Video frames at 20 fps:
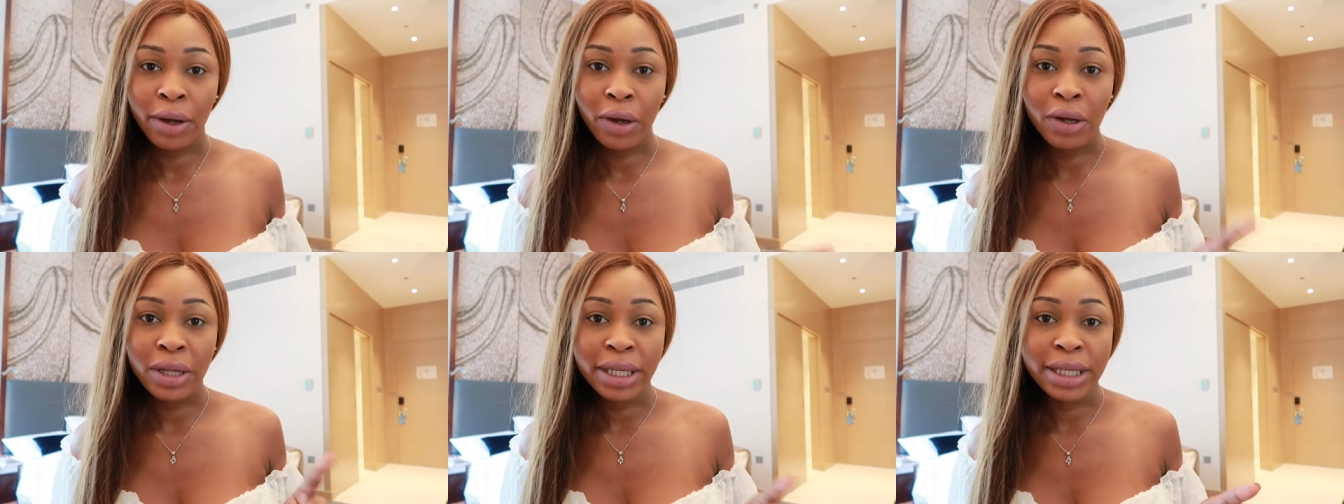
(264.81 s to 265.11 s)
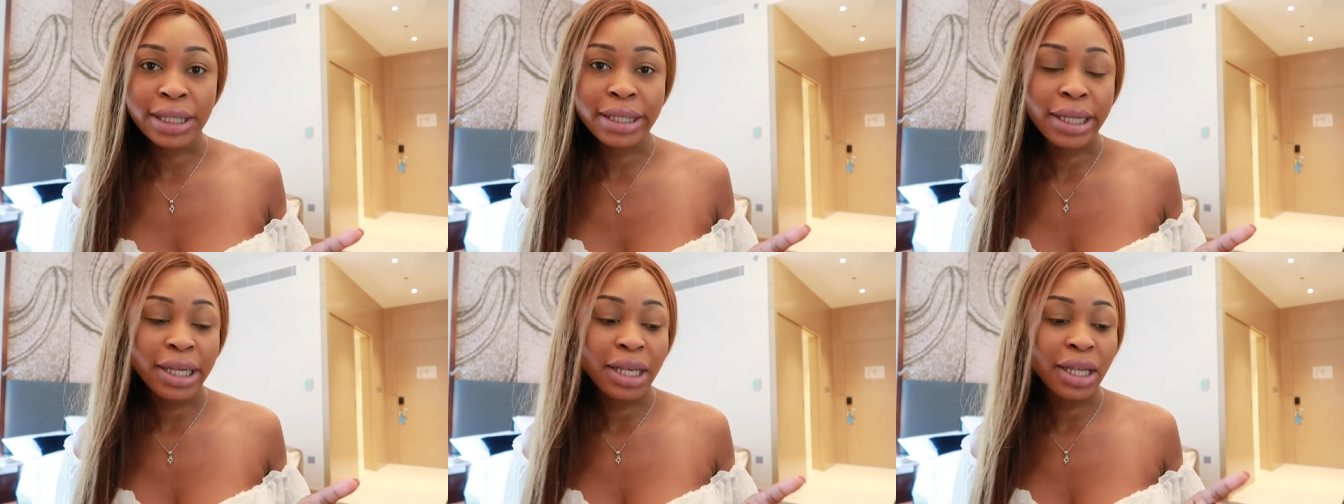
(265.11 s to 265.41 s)

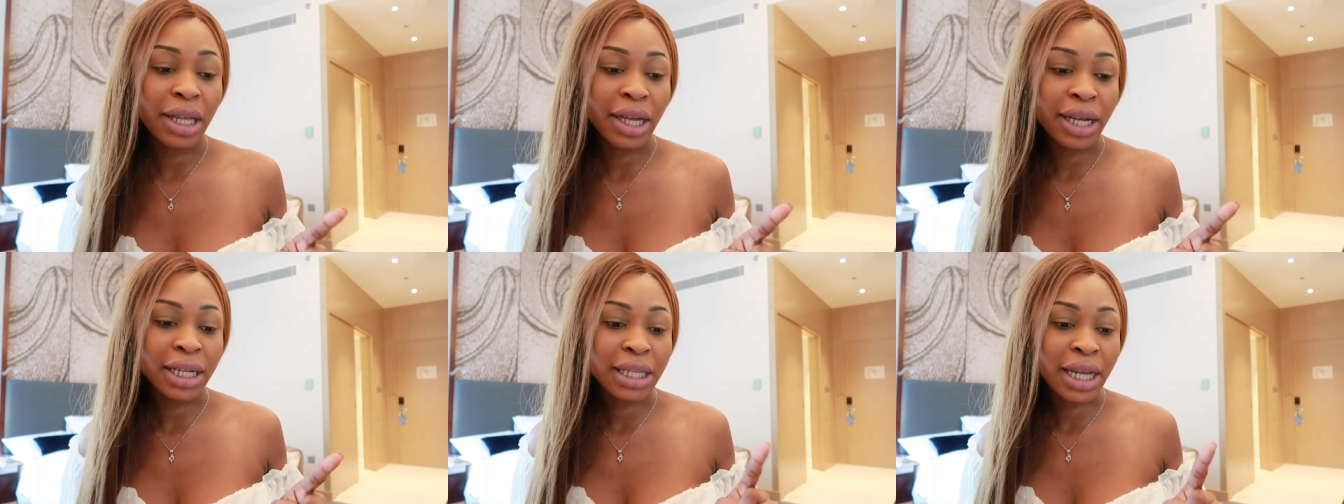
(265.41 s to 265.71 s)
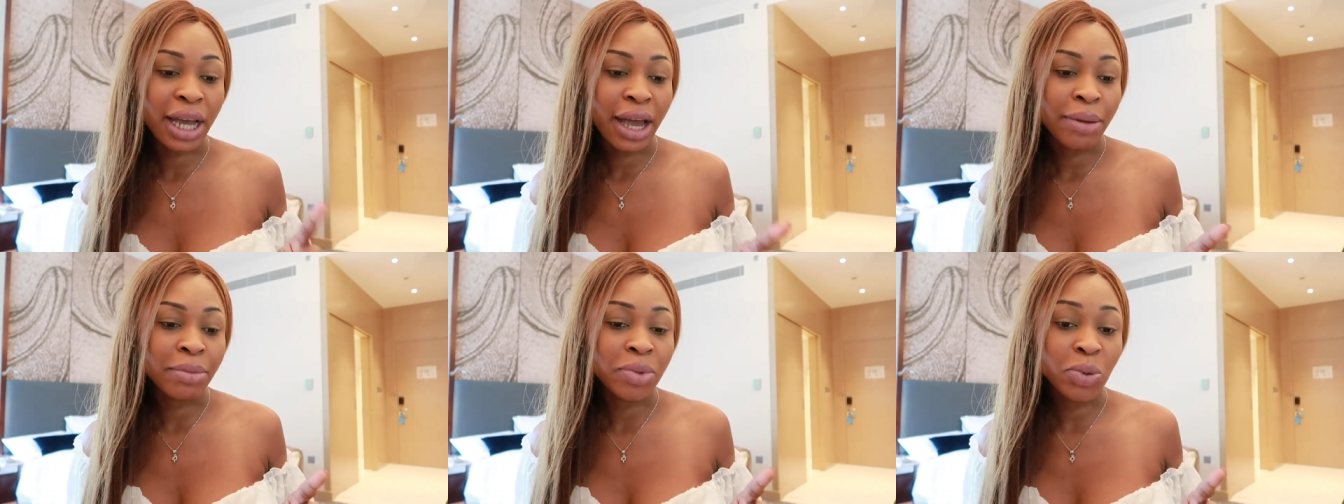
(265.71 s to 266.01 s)
honestly there are
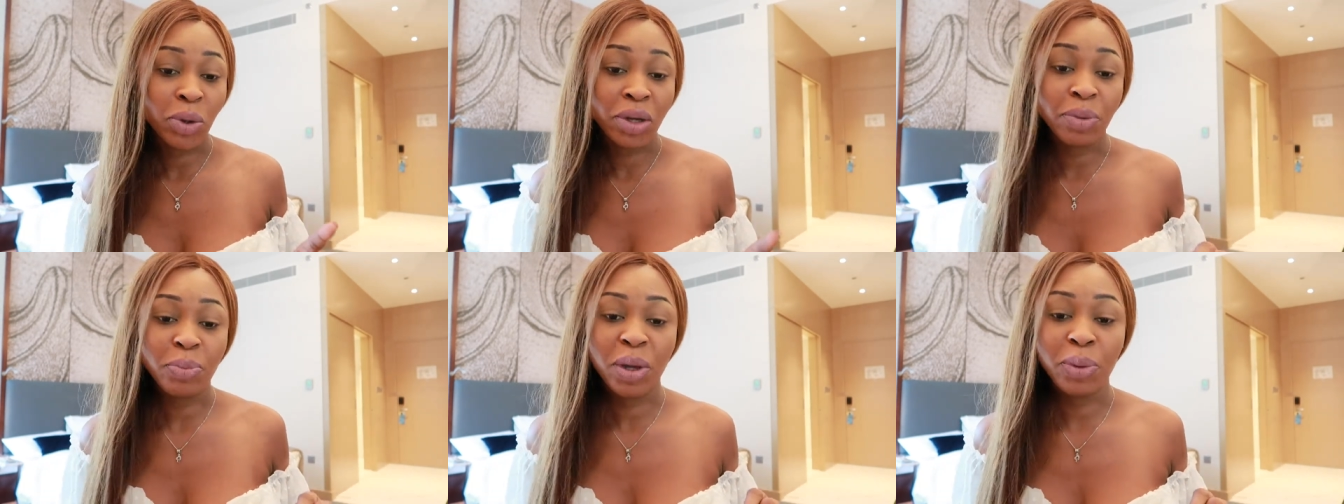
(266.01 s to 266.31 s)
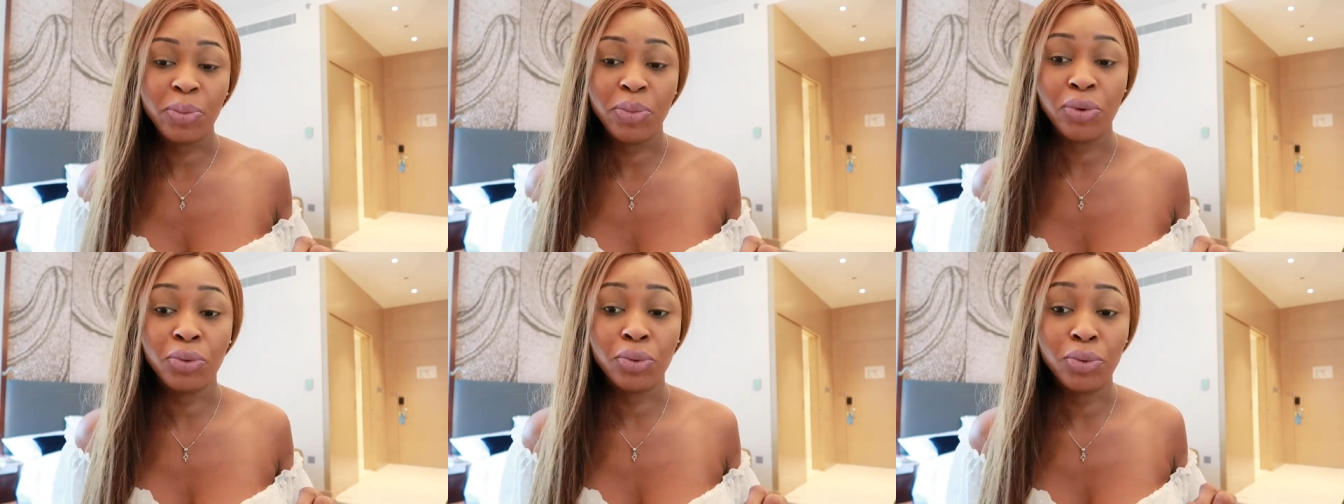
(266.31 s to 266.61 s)
times when
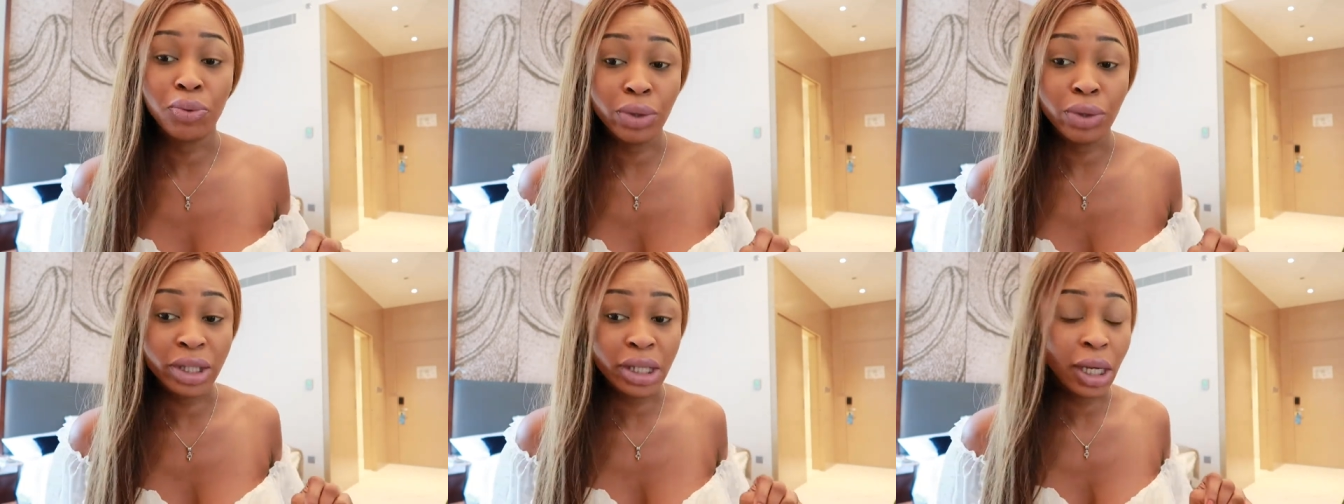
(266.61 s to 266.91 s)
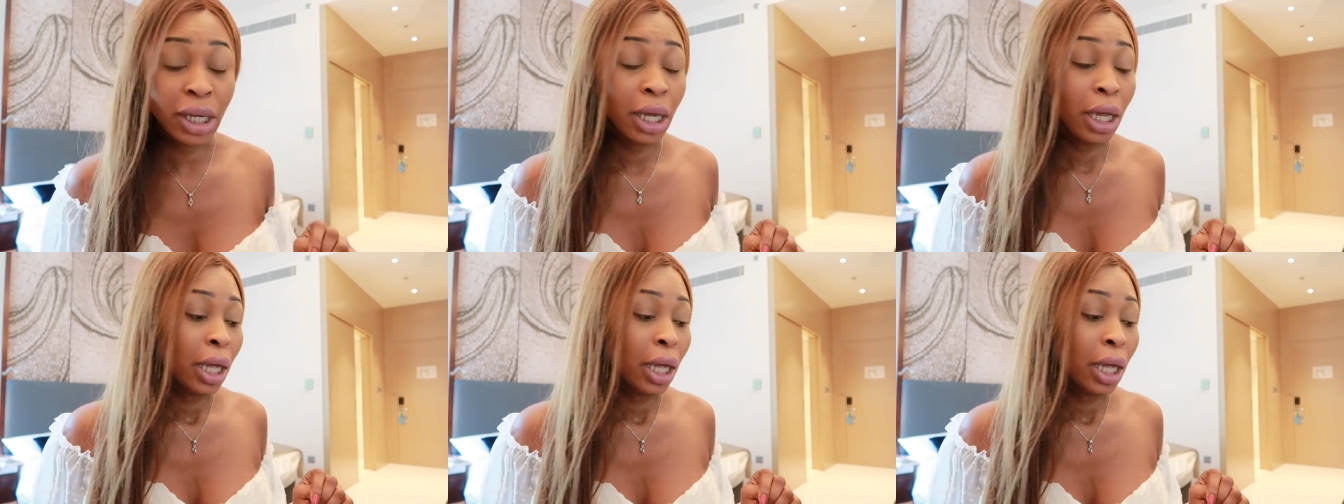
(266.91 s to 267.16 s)
people would